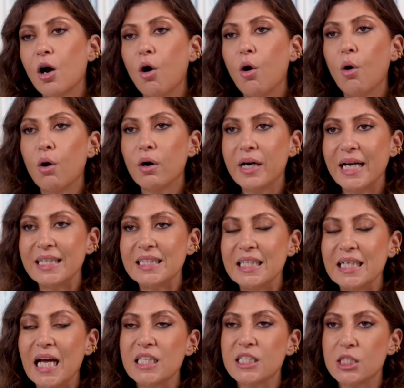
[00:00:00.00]
already
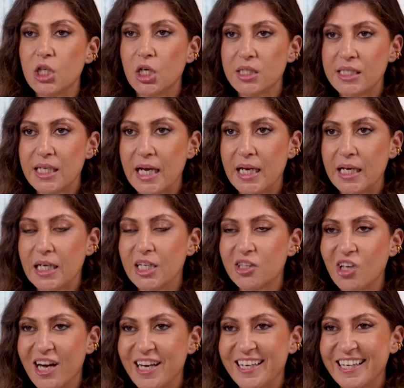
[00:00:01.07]
and start selling
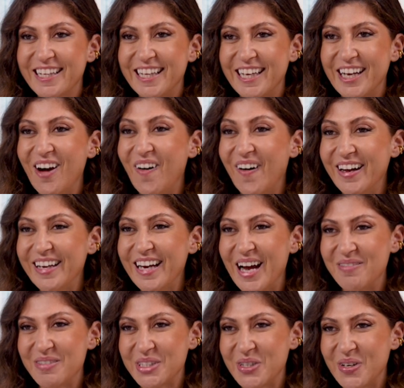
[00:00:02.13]
directly on
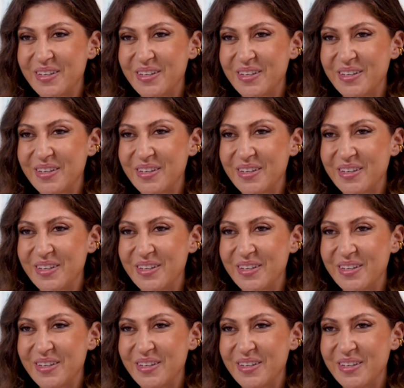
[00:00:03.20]
Amazon.